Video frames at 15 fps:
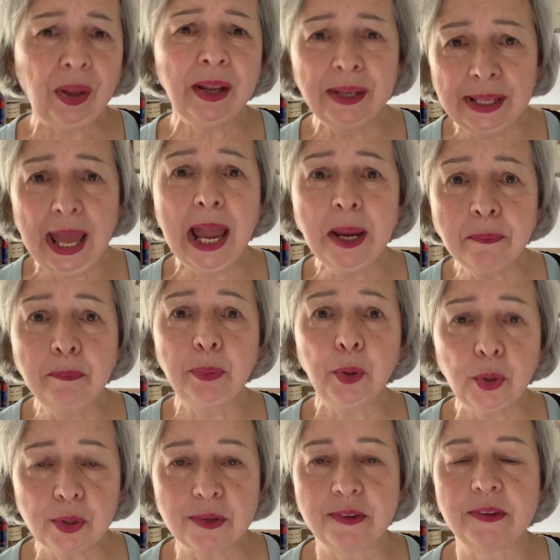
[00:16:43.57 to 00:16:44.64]
game
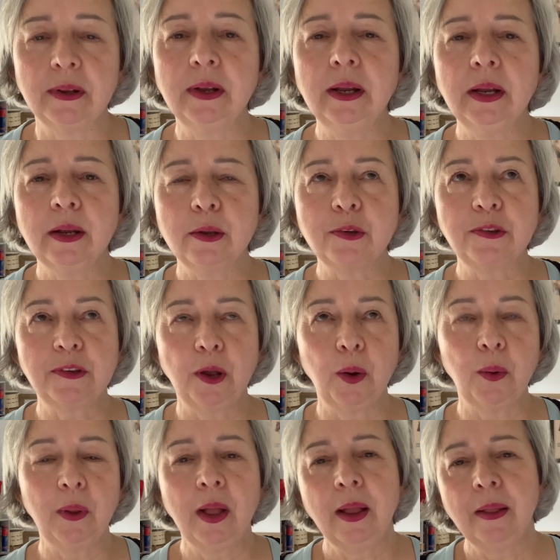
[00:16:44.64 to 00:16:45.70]
birds.
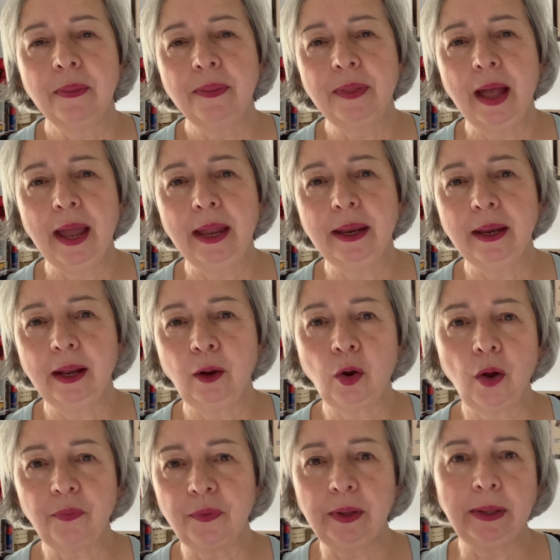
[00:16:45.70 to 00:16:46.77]
So they
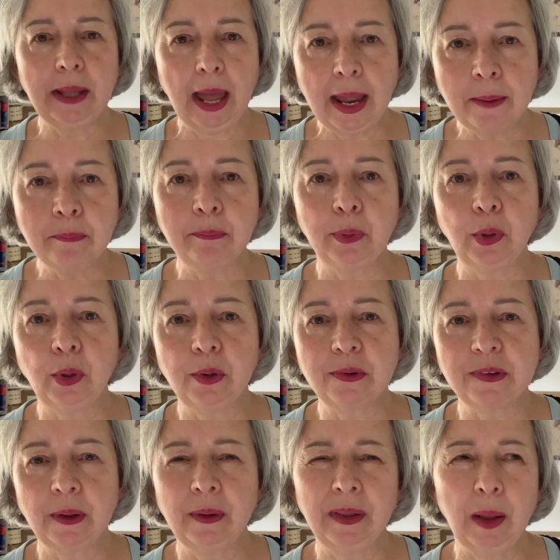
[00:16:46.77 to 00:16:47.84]
got the game birds.
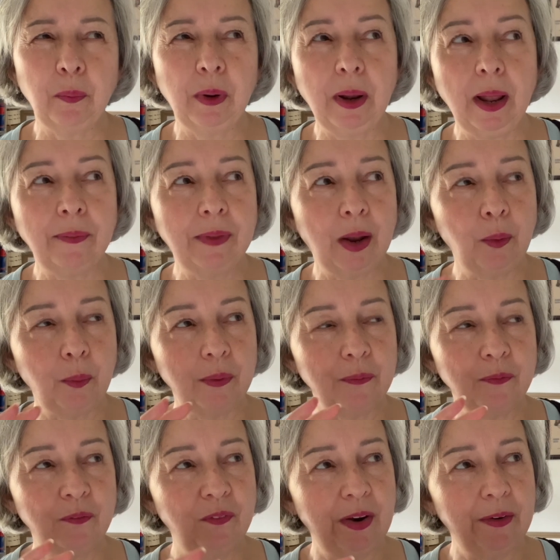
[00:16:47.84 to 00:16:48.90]
They were
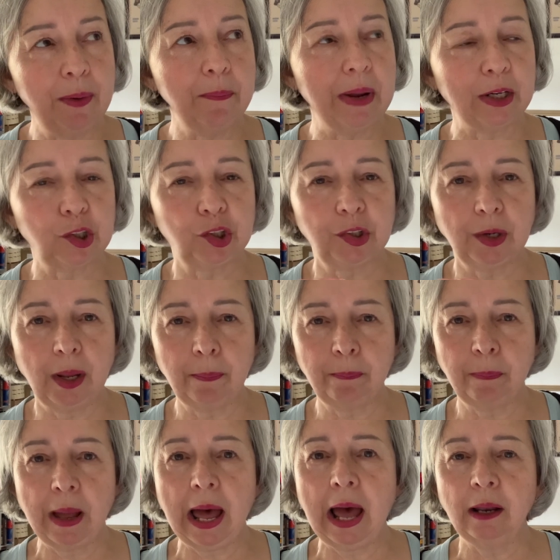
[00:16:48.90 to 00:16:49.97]
very much
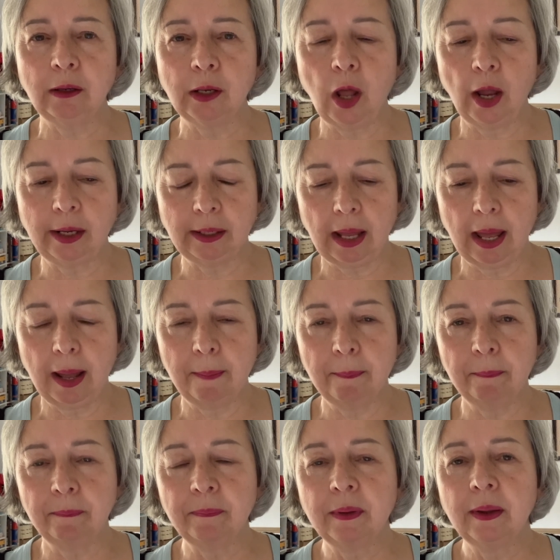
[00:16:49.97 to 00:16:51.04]
part like
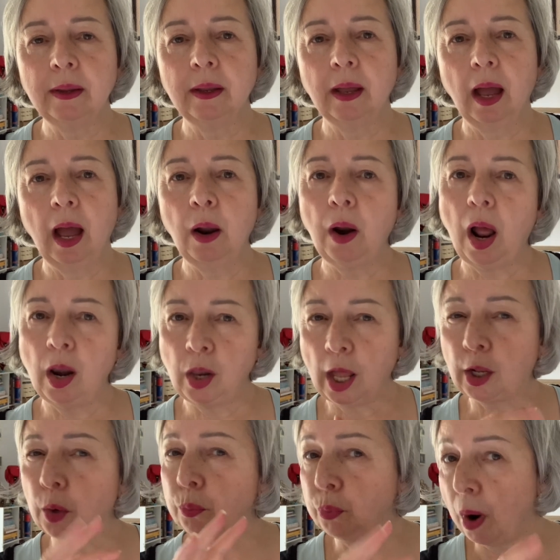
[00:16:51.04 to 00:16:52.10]

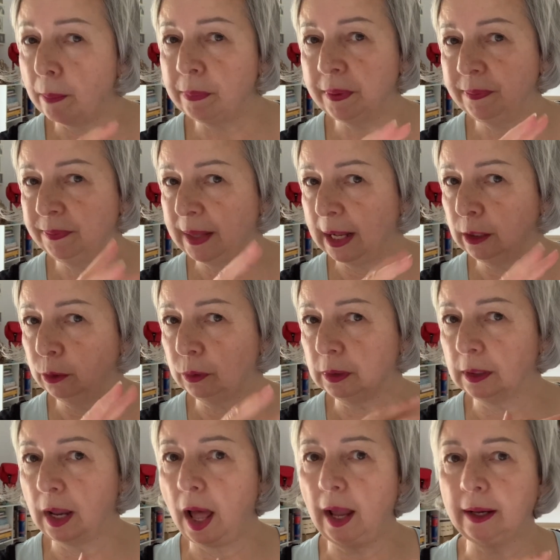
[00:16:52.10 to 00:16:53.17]
a robin. They looked
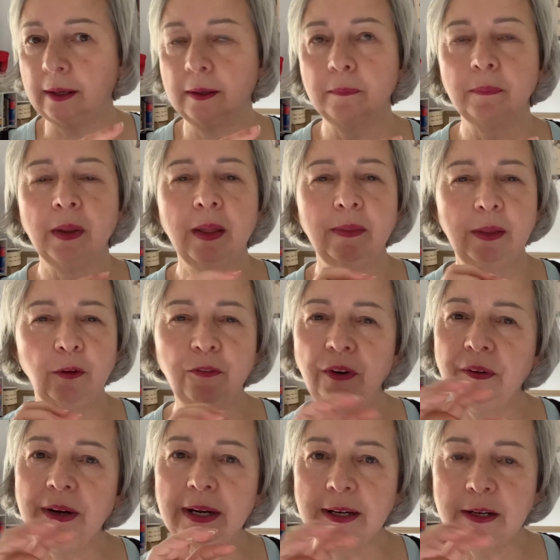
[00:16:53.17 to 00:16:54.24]
like they were
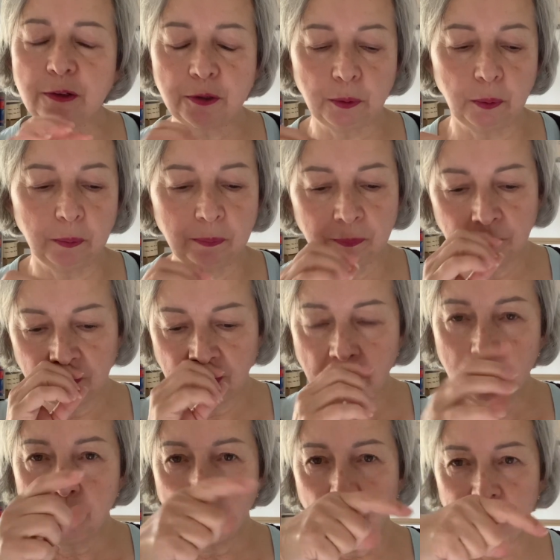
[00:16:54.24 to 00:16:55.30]
very little,
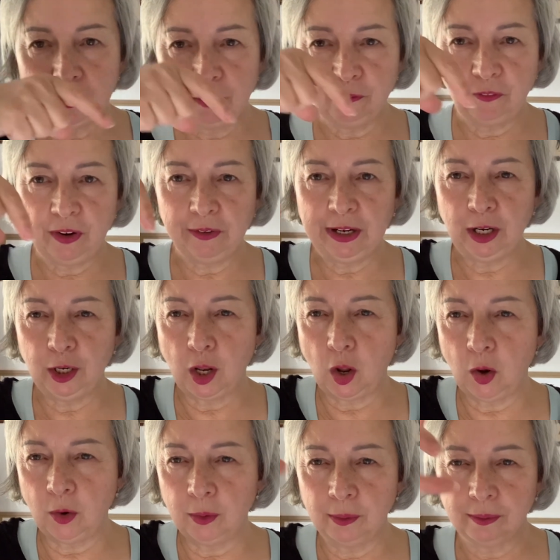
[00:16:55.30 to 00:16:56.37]
but with a very
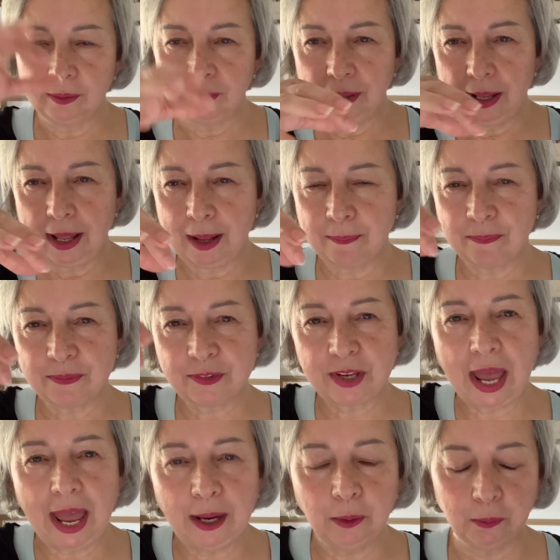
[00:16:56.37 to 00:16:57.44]
long
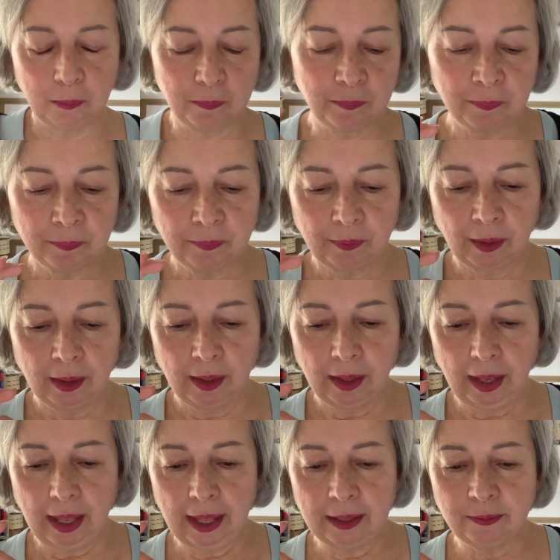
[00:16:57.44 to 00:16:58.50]
tail,
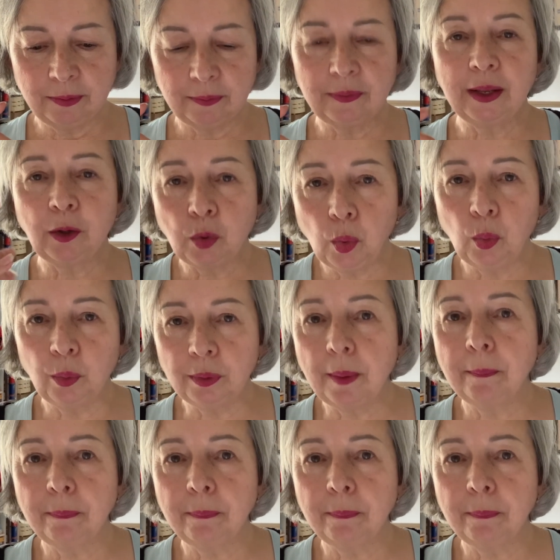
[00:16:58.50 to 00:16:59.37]
and they're called